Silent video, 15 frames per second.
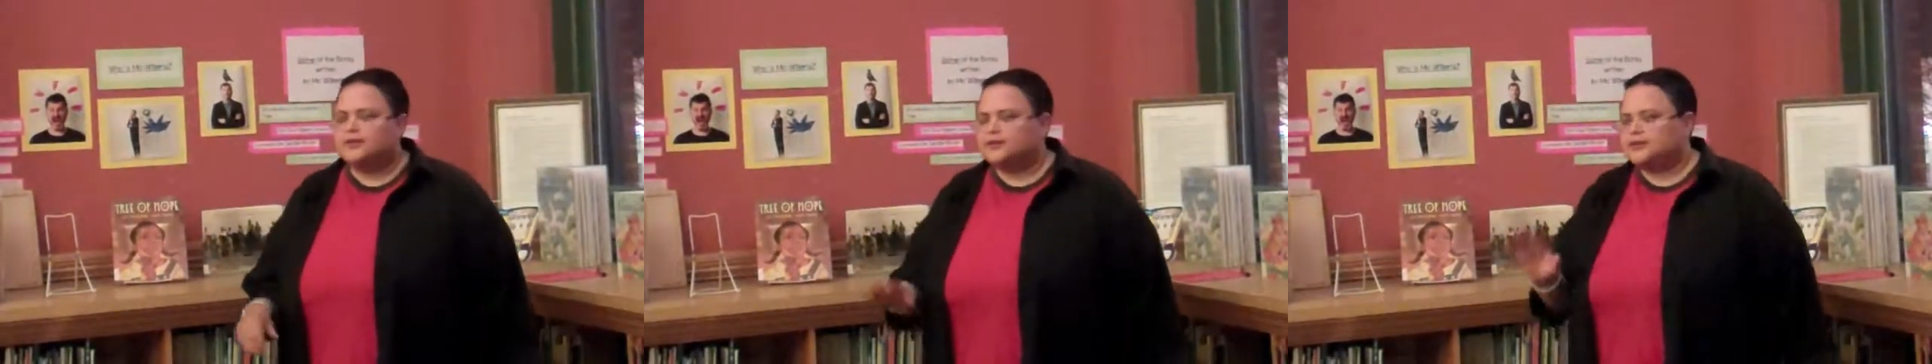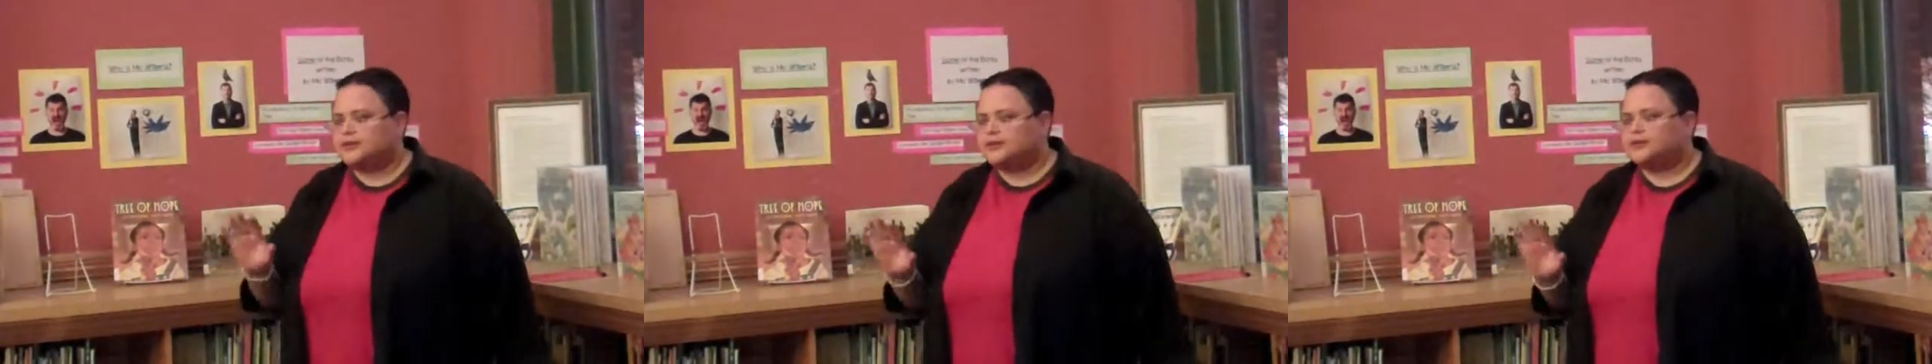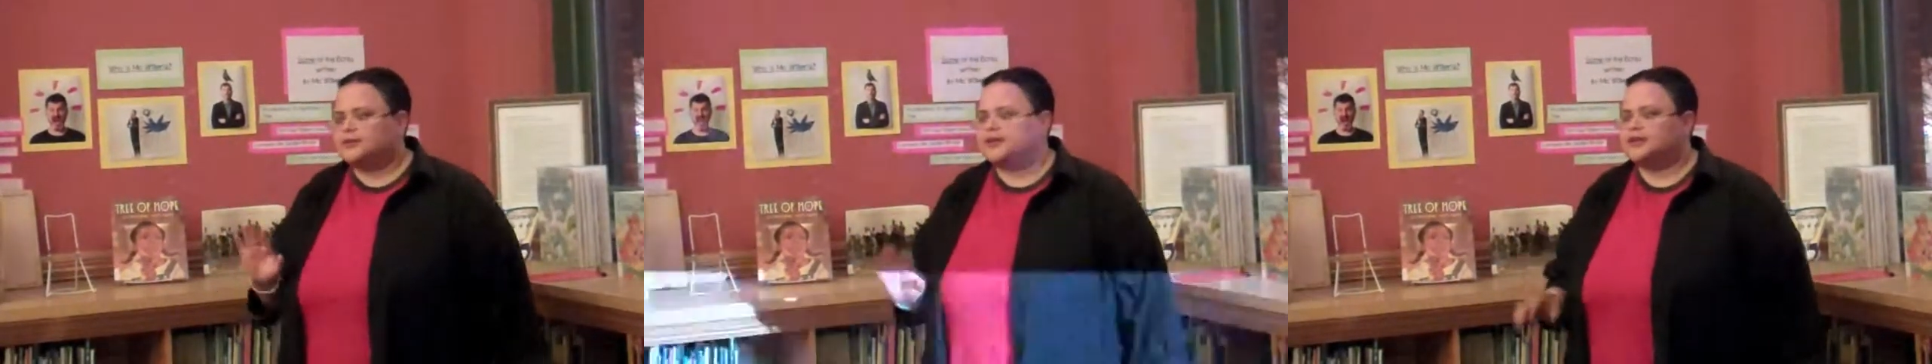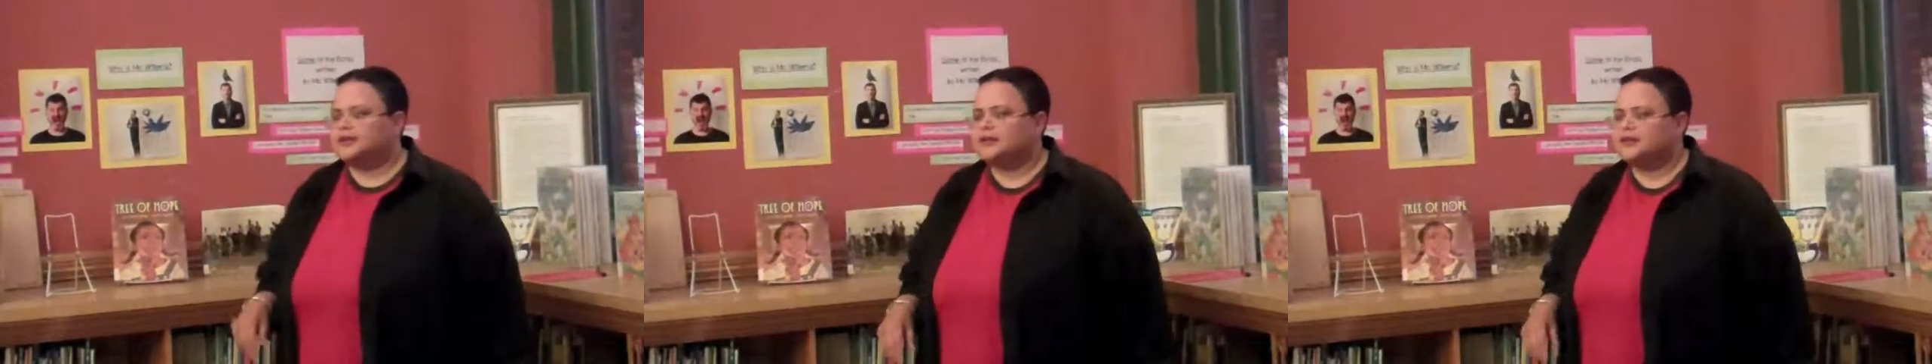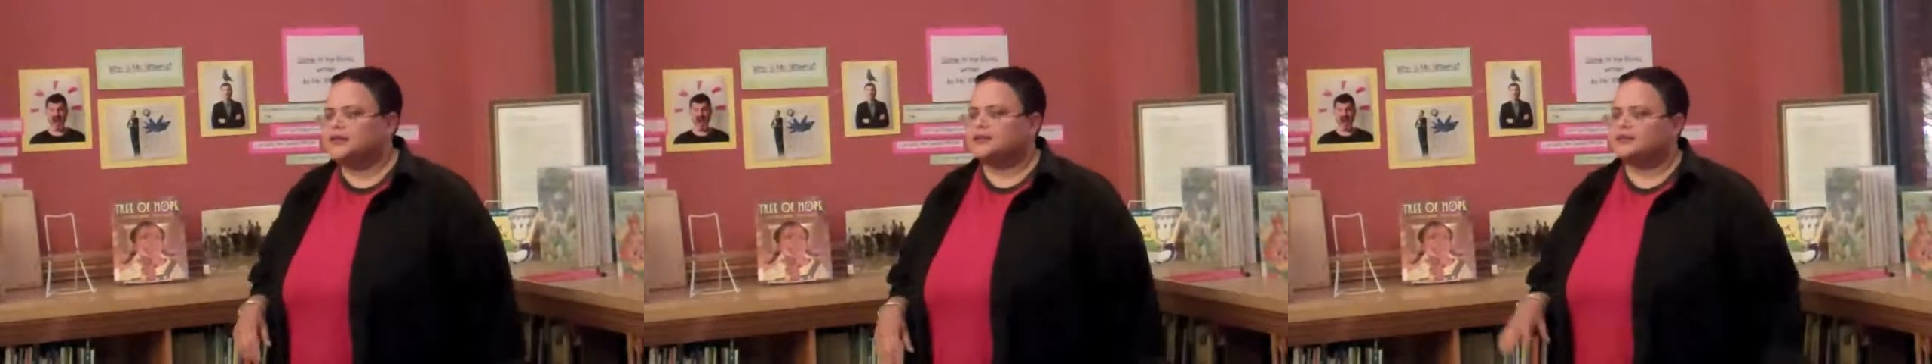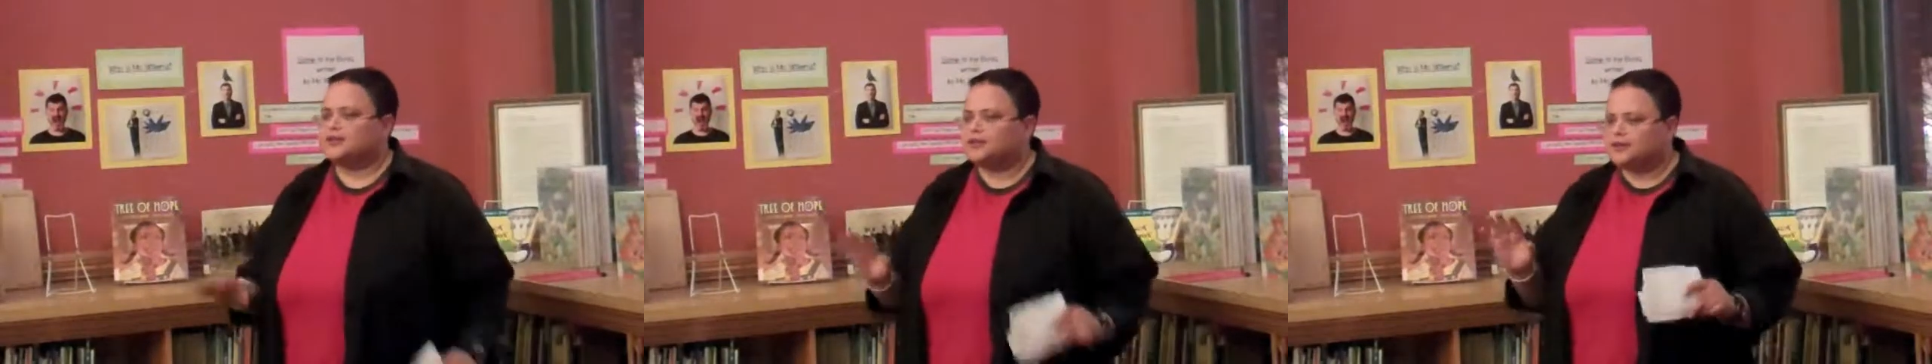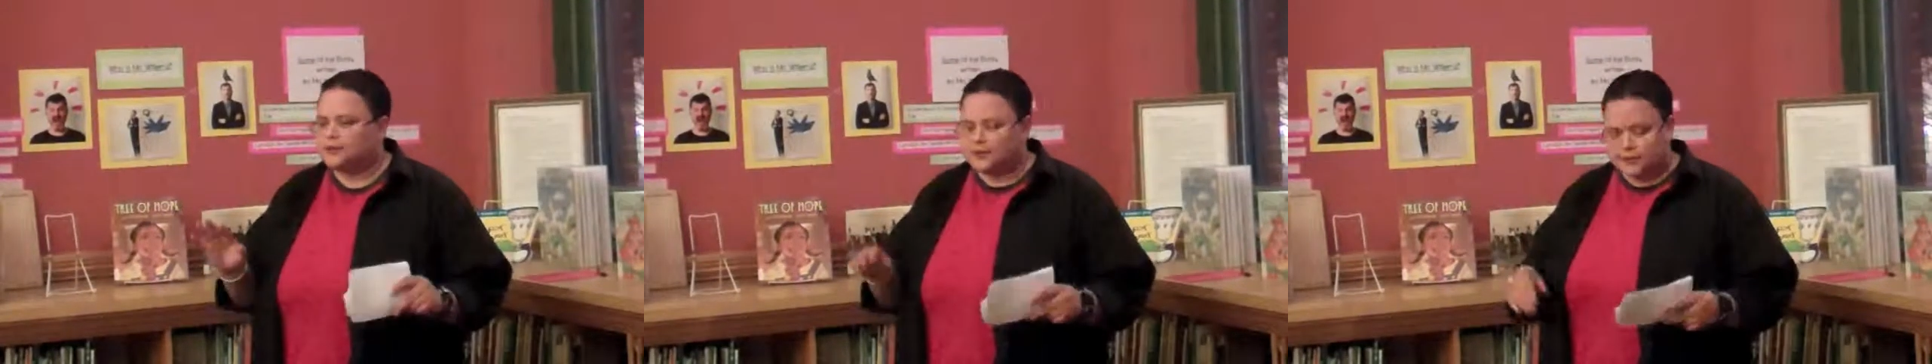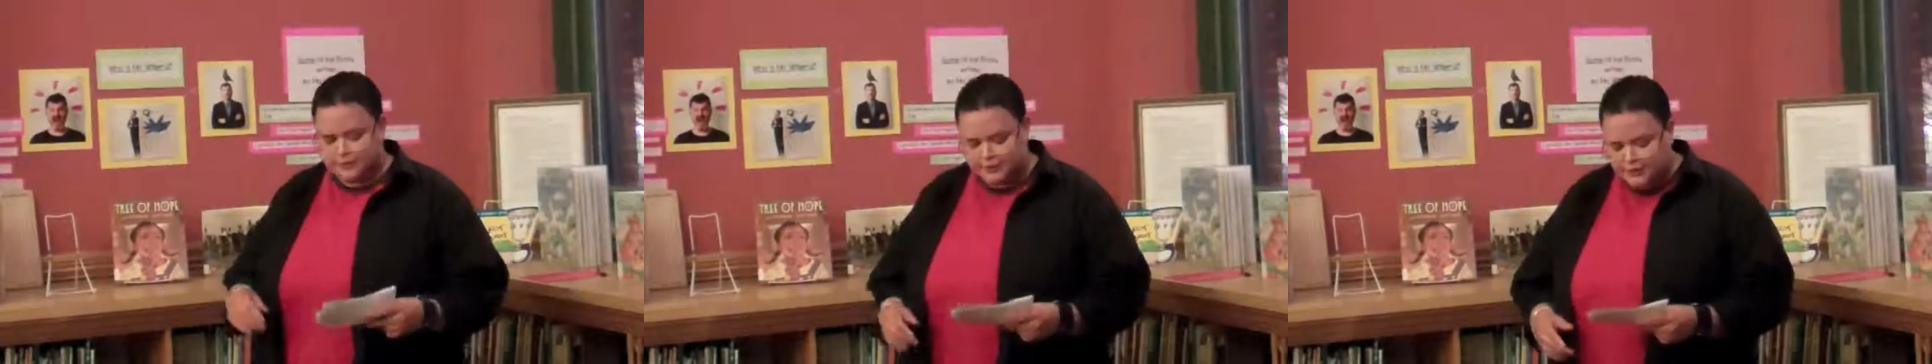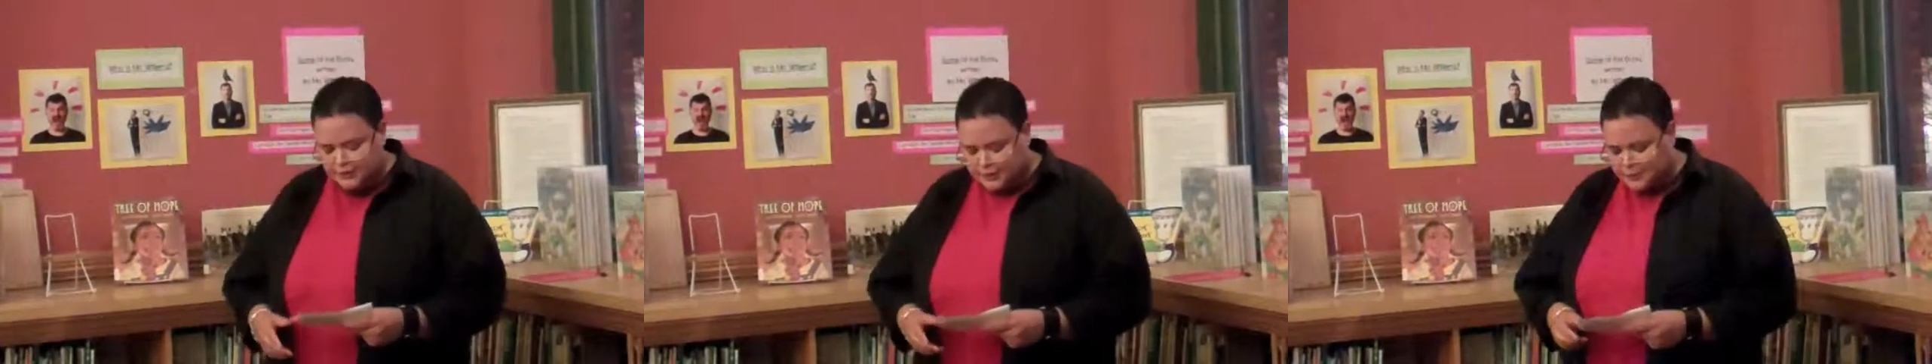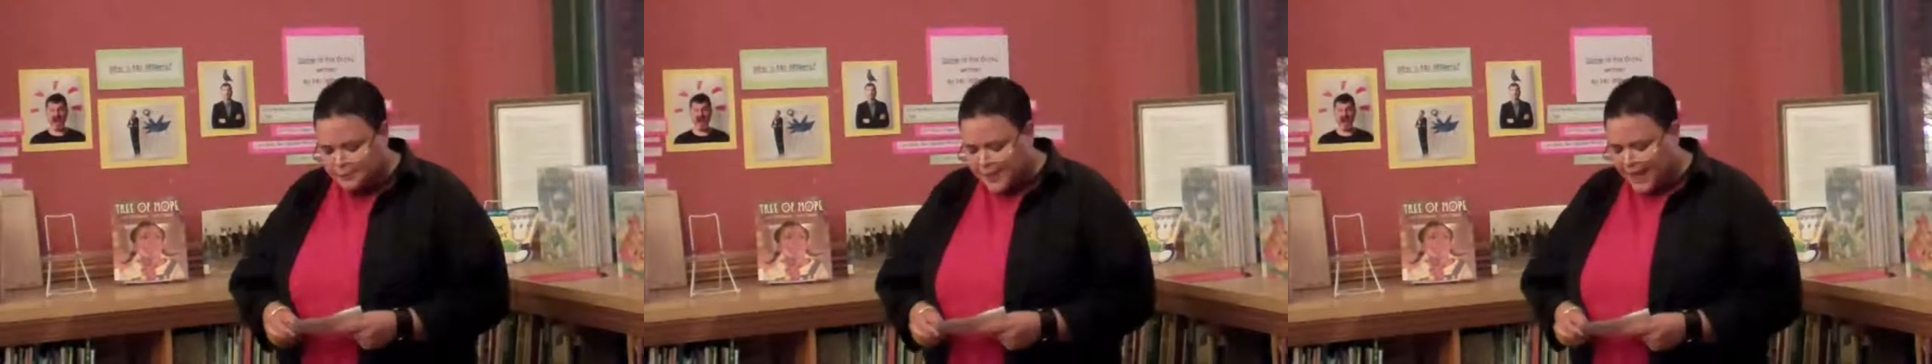So I just want to give you a
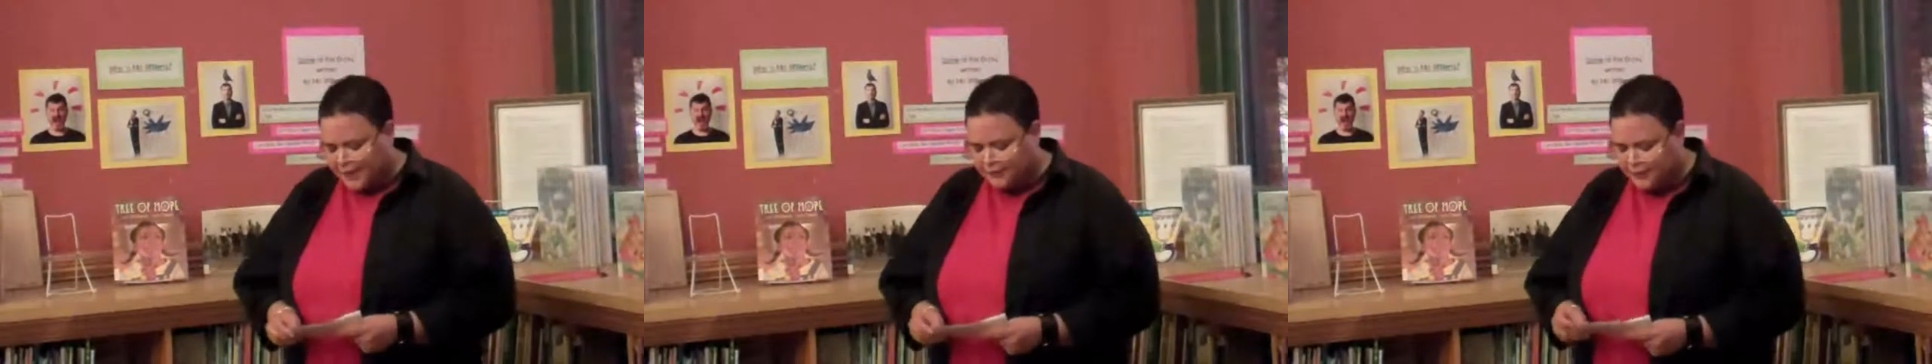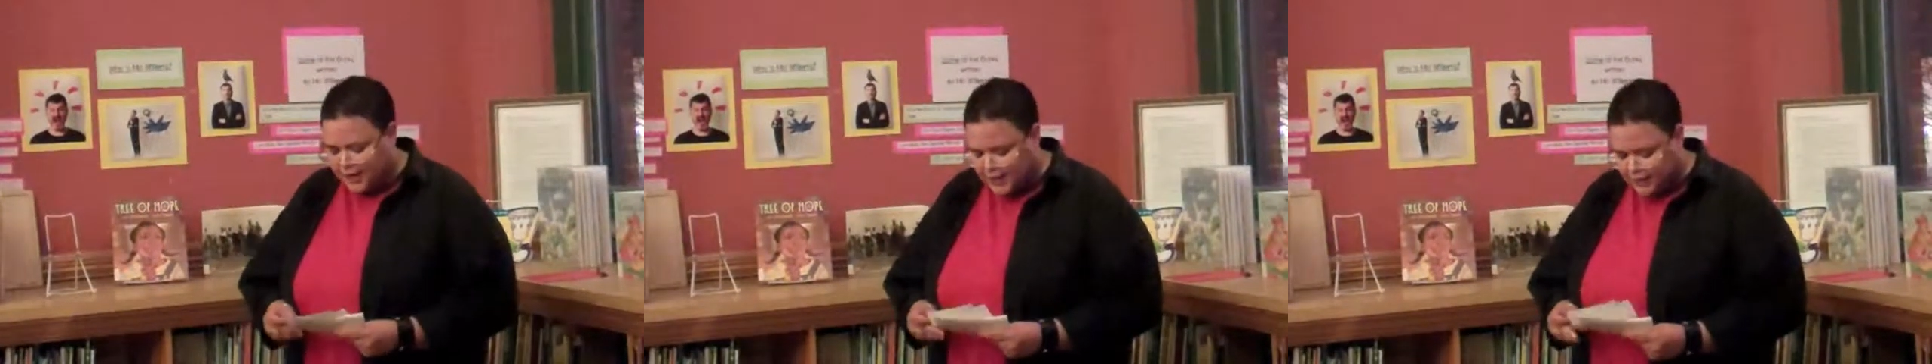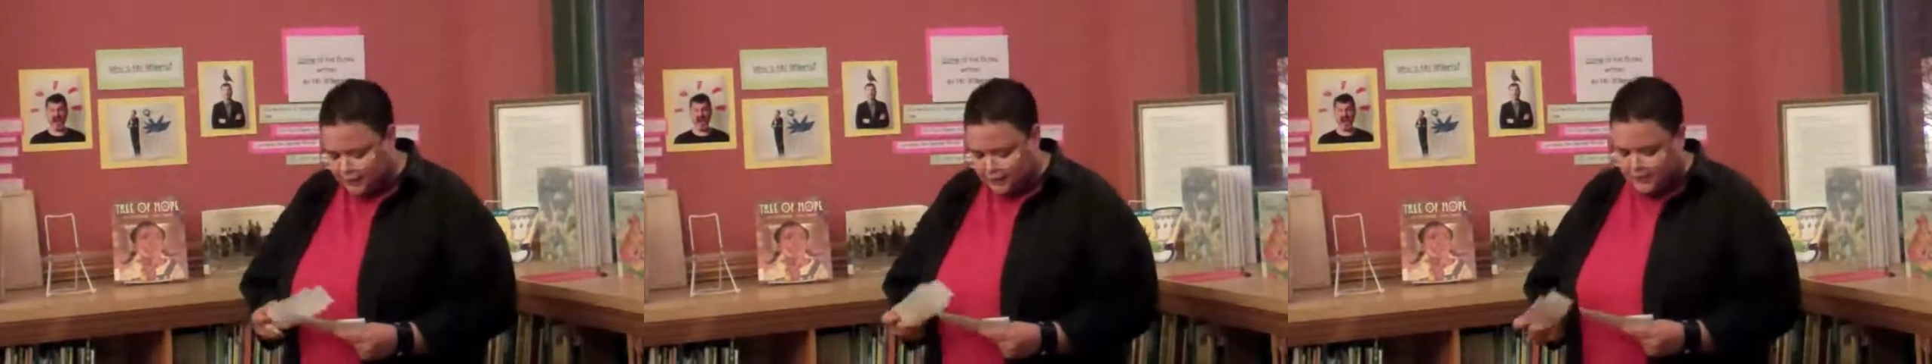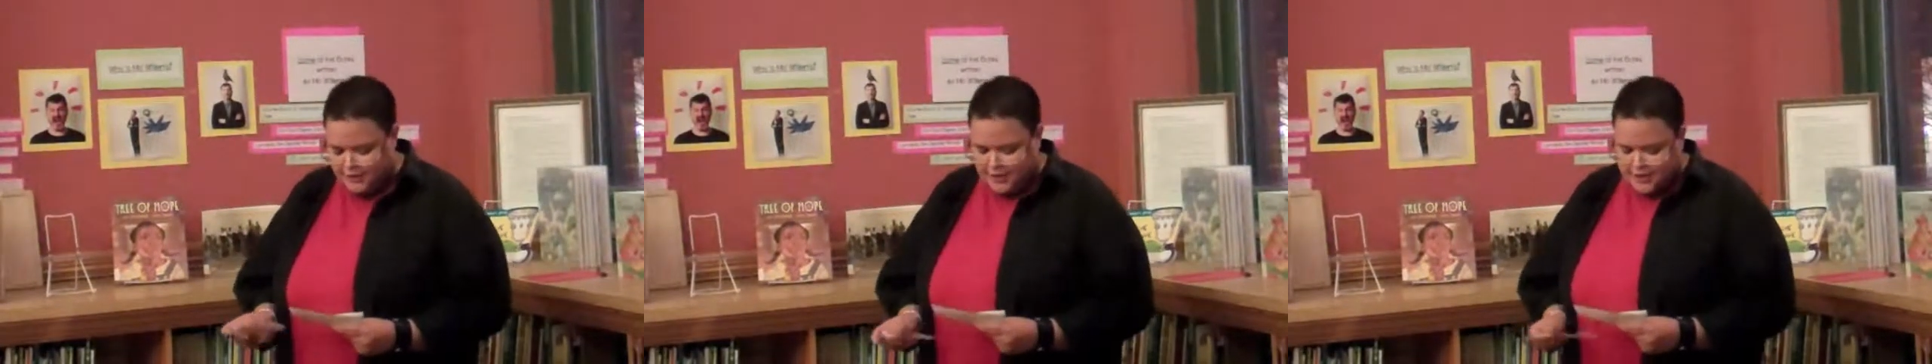little background.